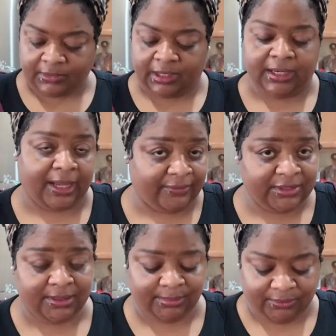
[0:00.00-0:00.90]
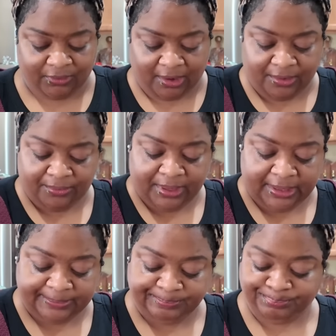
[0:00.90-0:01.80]
Now, if something wrong with
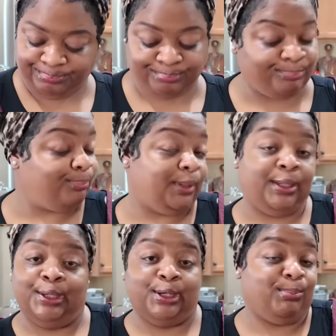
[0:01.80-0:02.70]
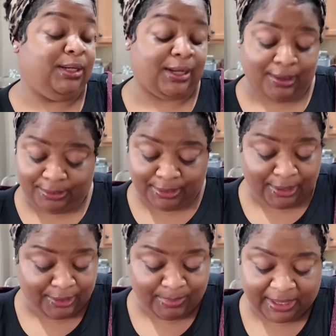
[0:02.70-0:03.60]
it, it'll be long
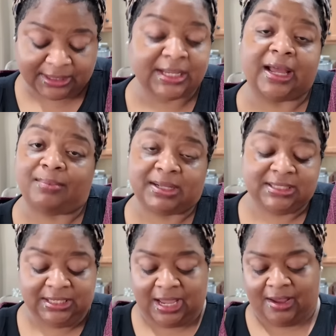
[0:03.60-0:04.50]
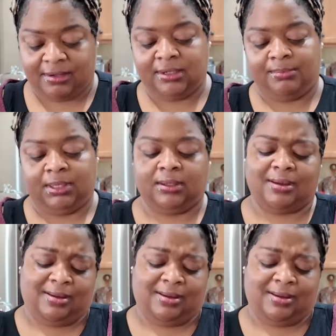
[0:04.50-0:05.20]
gone by the time I see y'all come in.